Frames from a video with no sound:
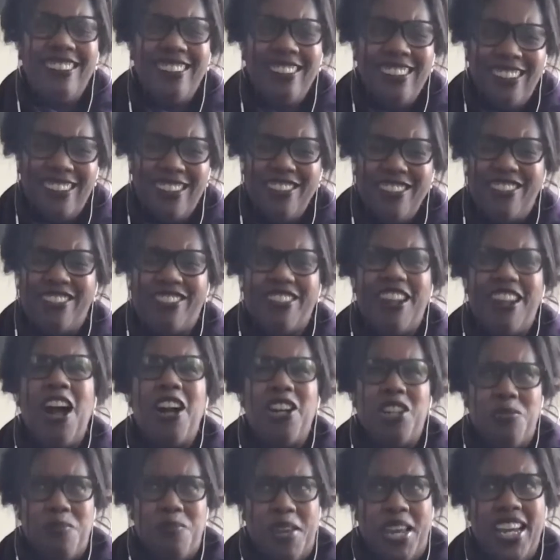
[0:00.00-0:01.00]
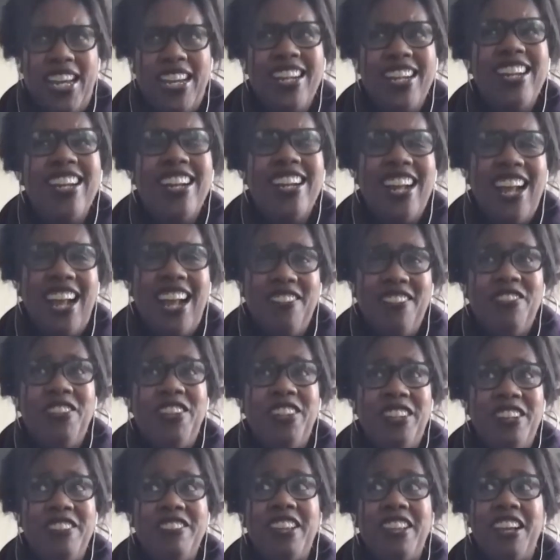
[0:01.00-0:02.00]
It shocked me. It
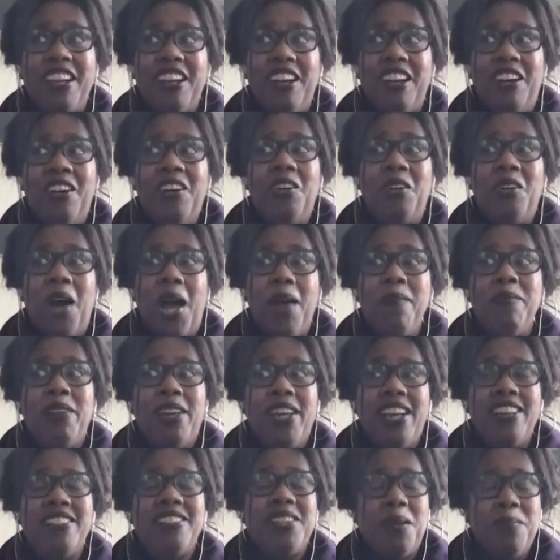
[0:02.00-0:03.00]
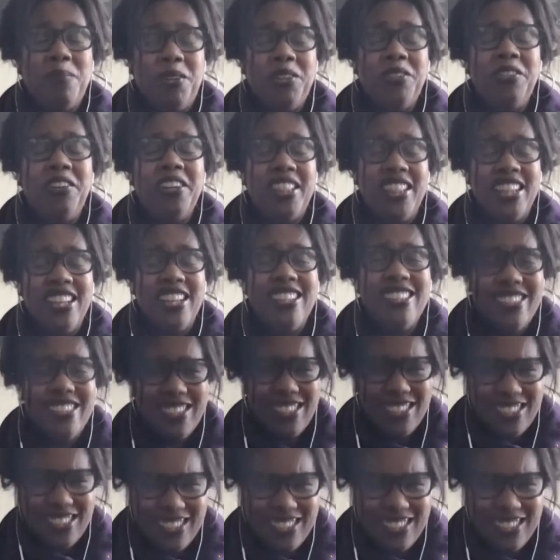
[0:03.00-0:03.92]
really was like, oh, guess I'm doing this.